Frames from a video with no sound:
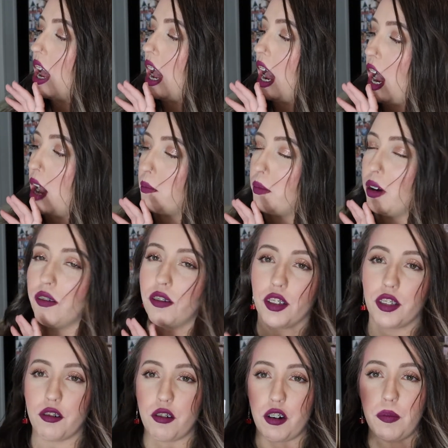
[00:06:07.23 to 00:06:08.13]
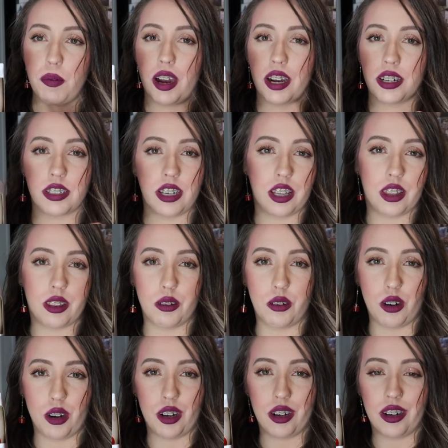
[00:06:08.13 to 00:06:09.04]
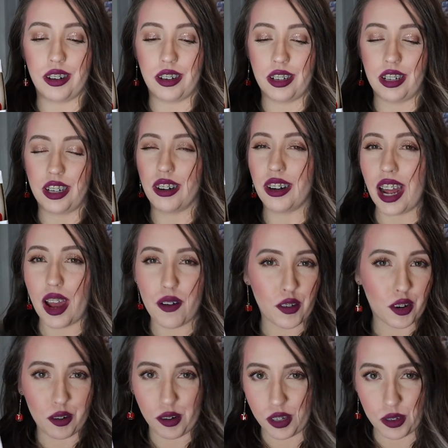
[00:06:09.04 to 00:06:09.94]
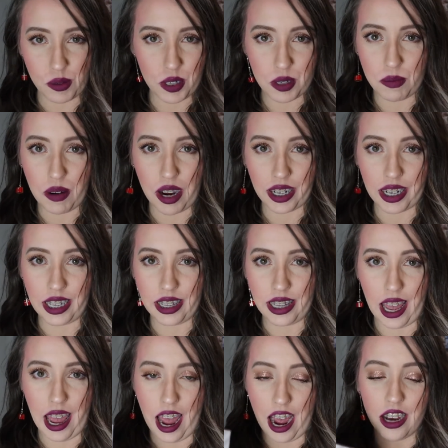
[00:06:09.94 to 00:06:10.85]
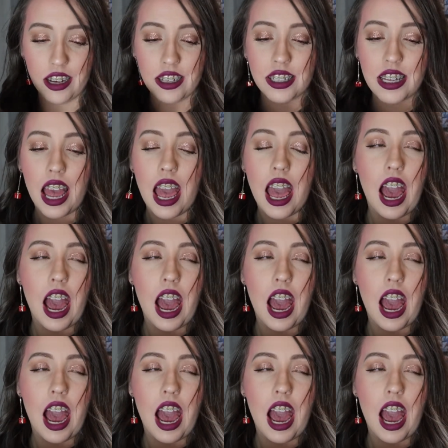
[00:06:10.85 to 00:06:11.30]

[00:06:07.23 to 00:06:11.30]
But for $3, I thought, you gotta have a Christmas mug in the house.